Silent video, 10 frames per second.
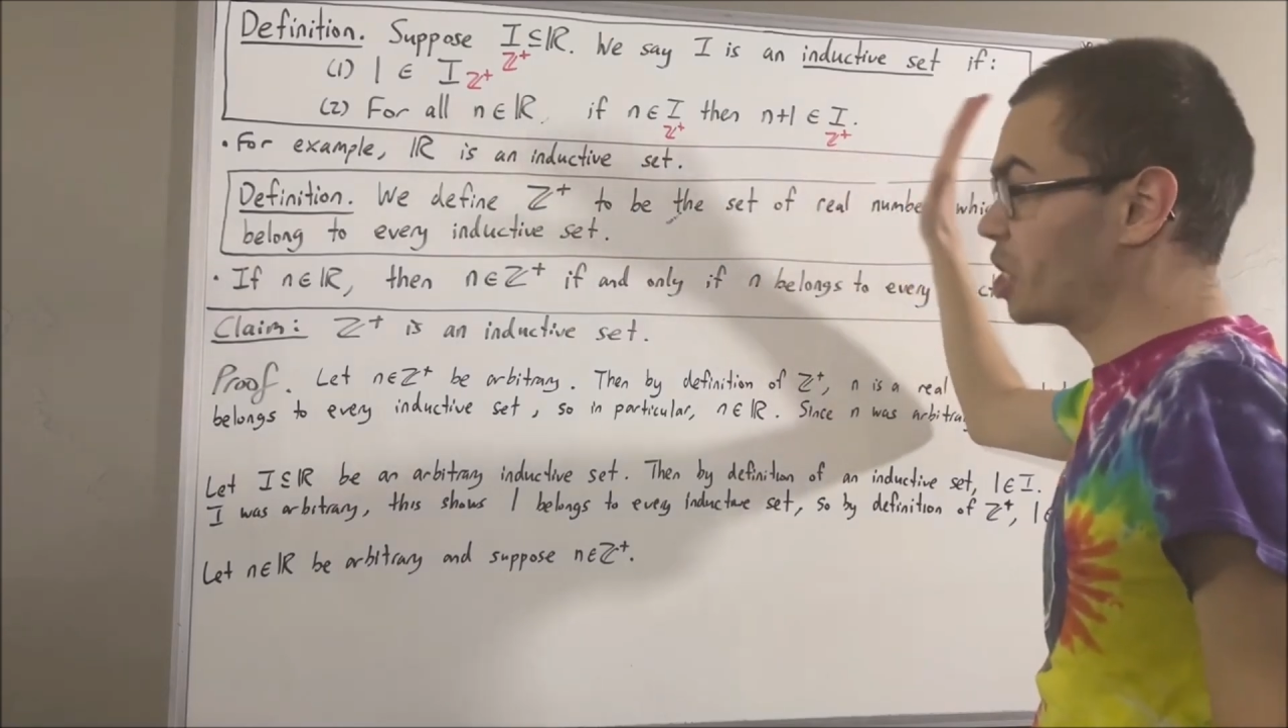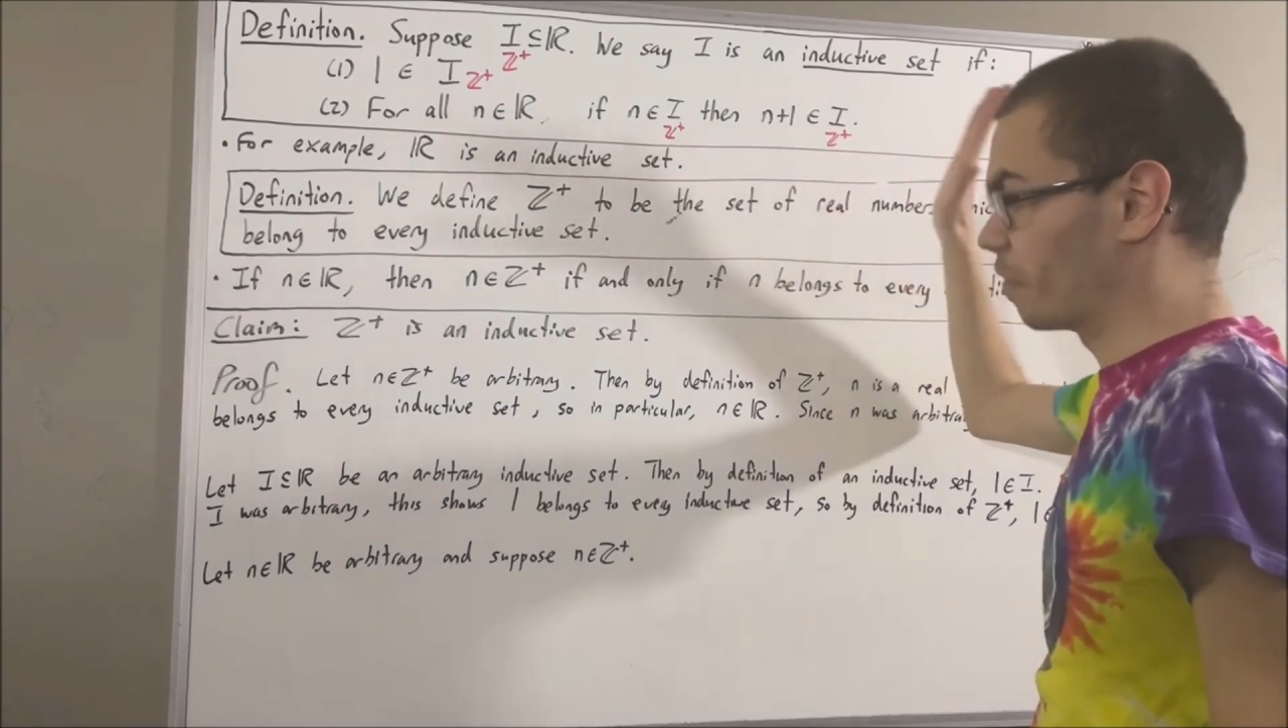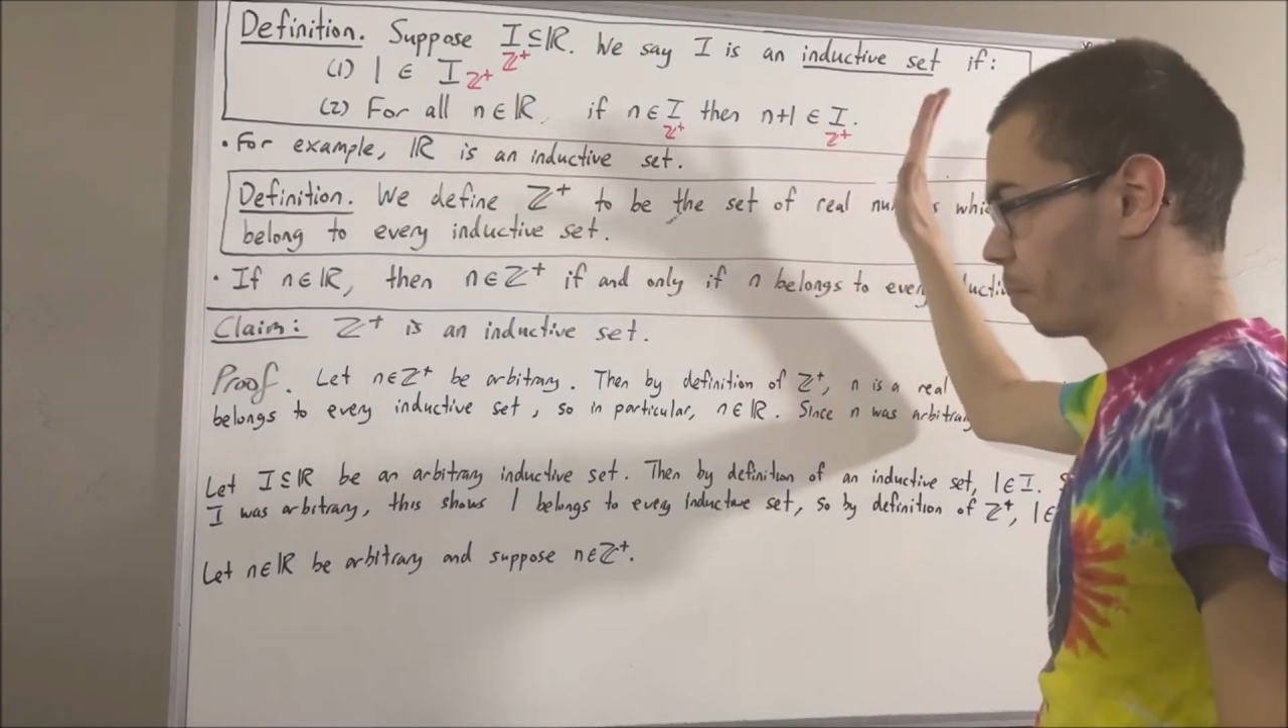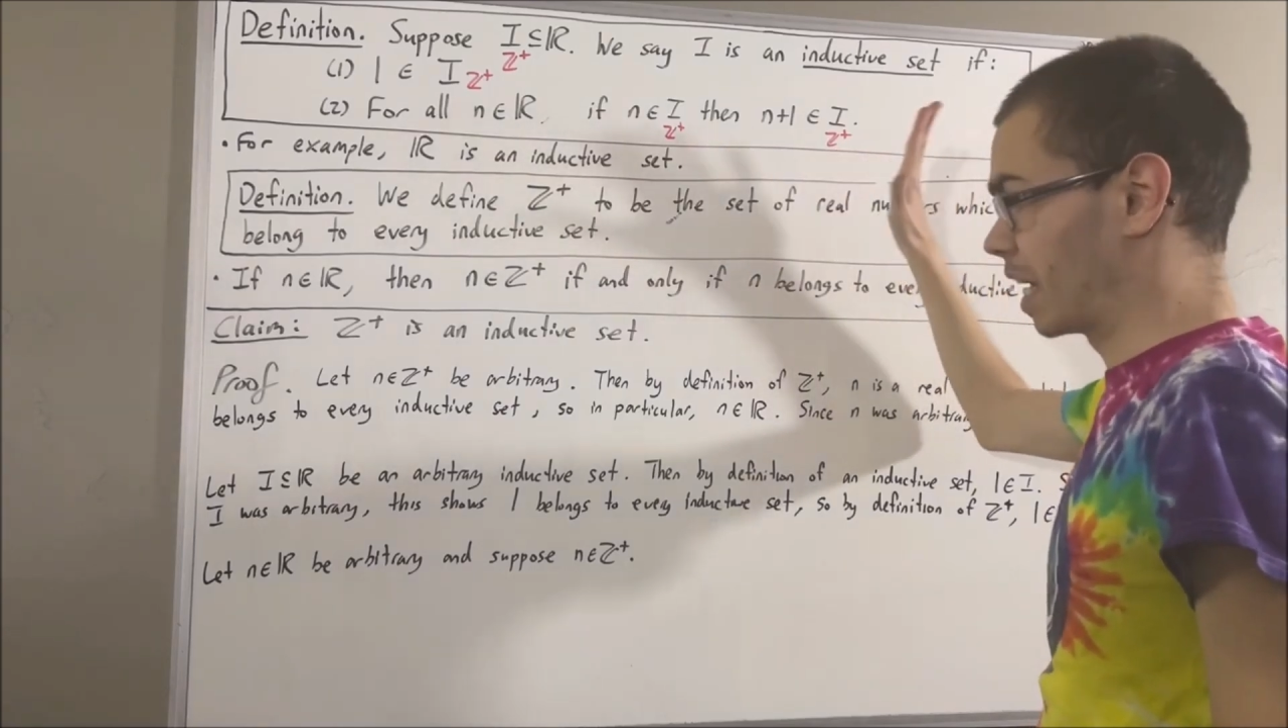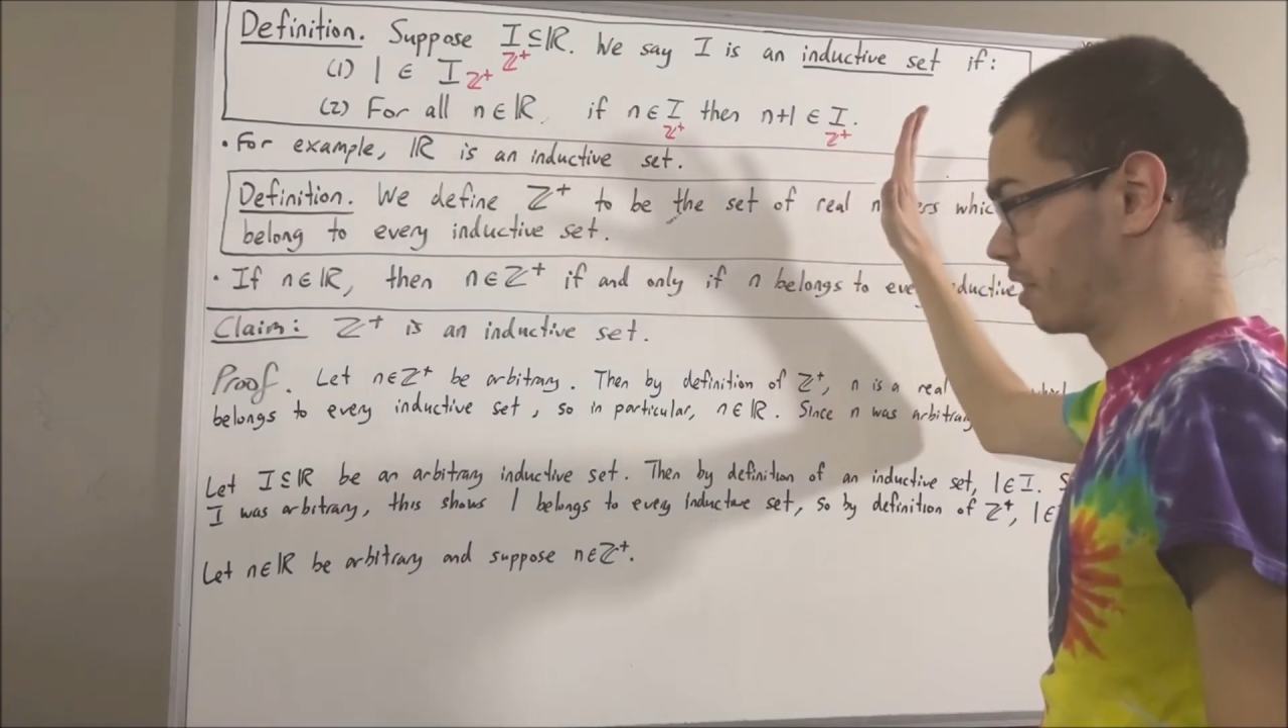of the
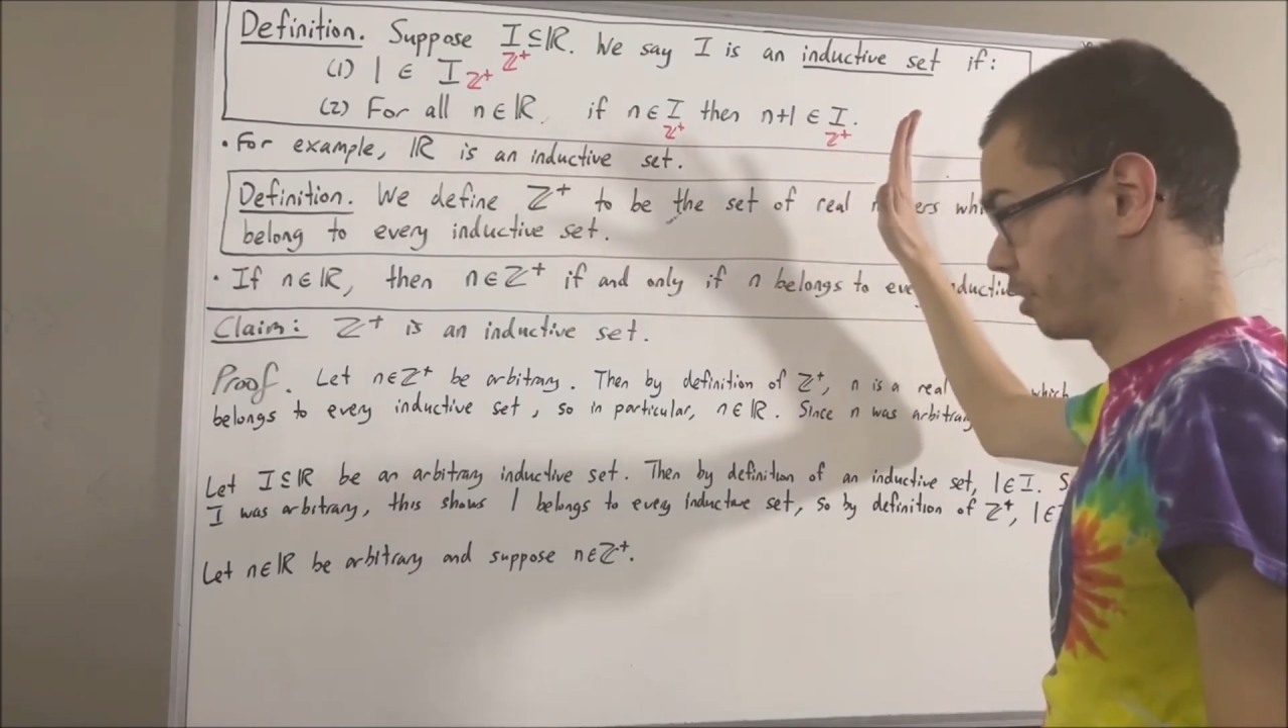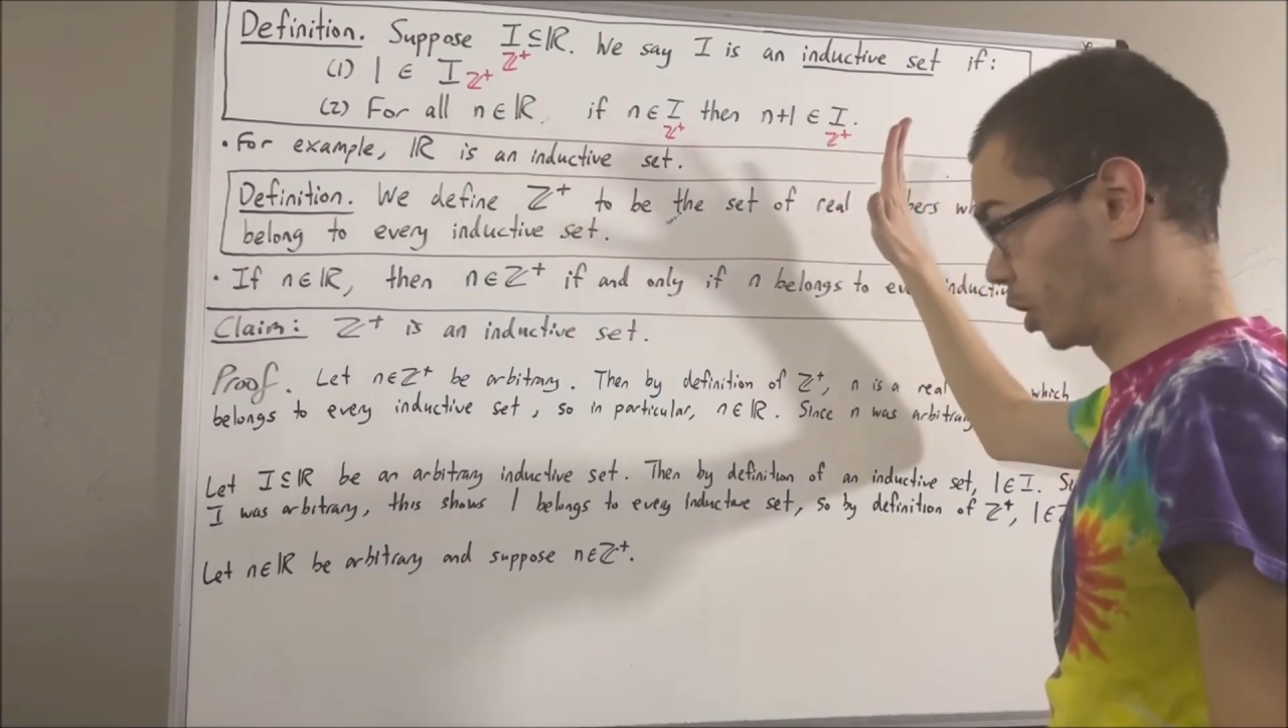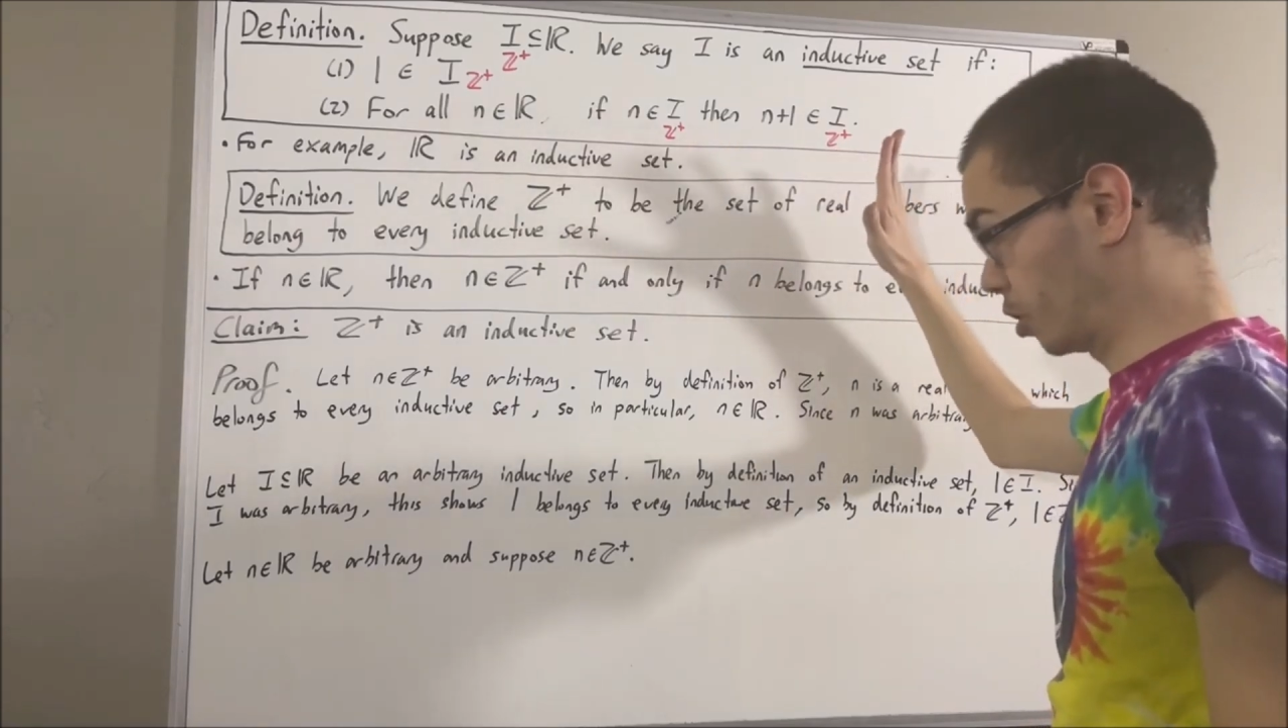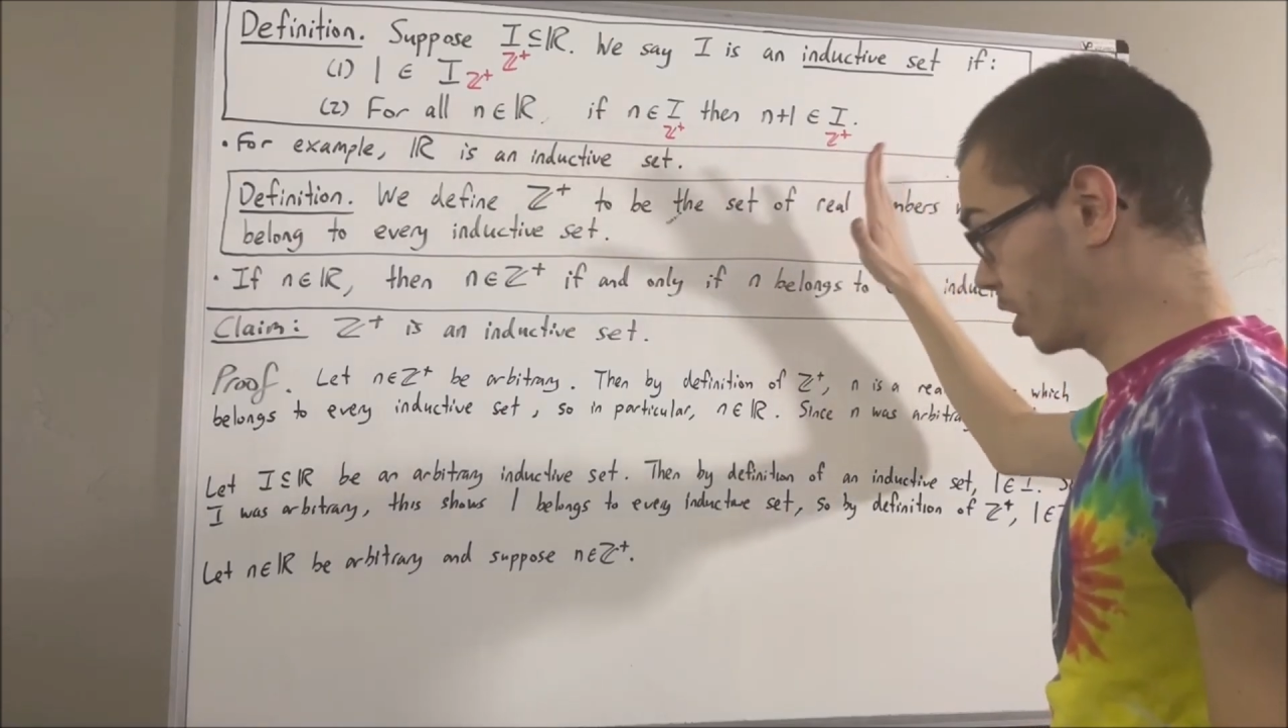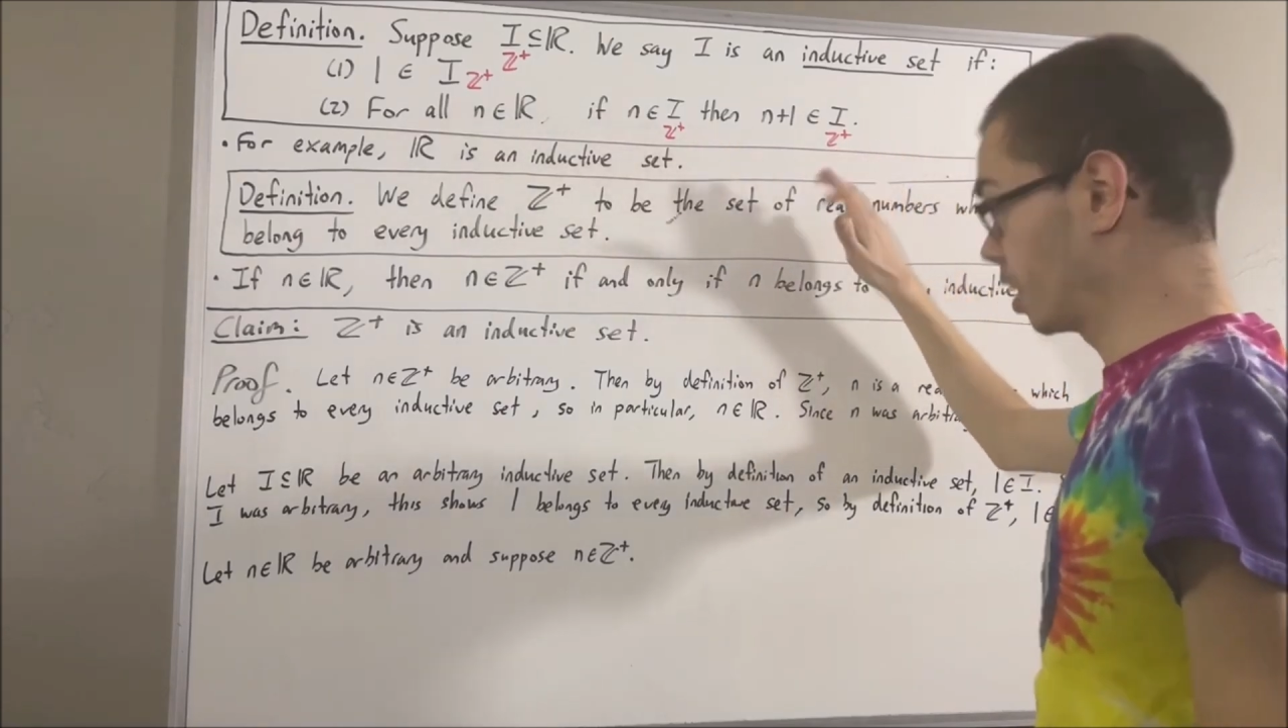positive
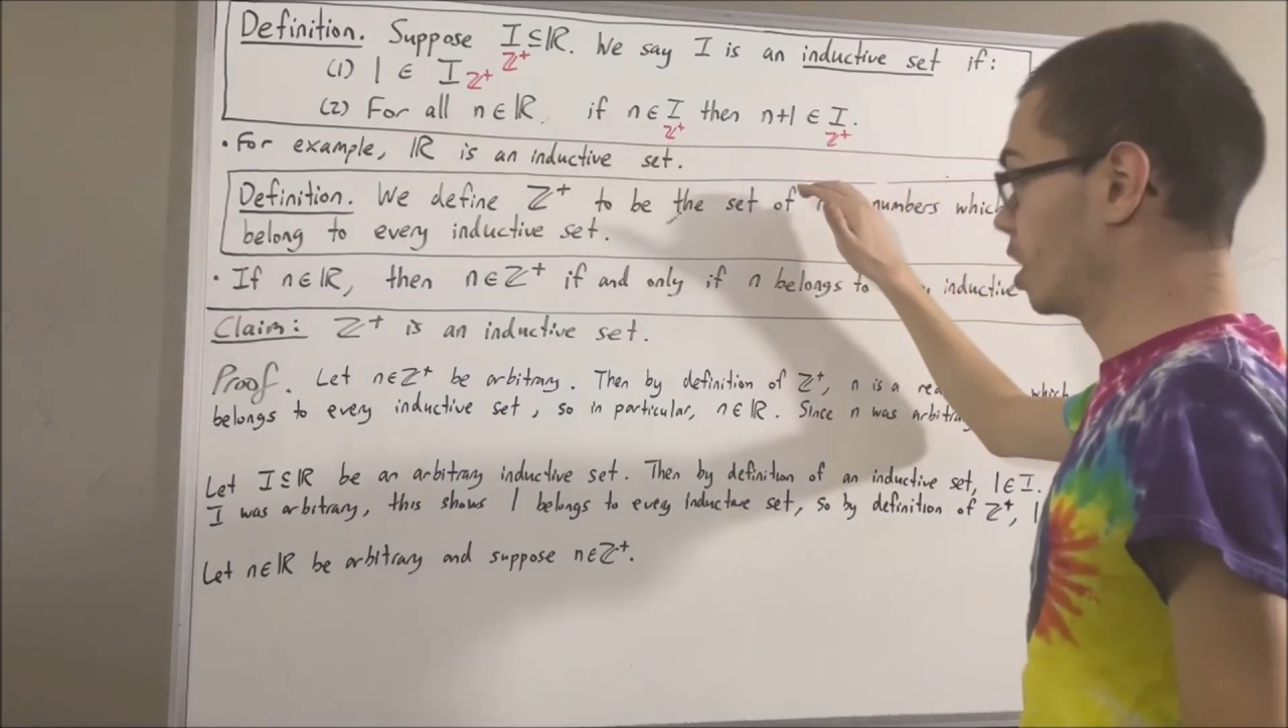integers,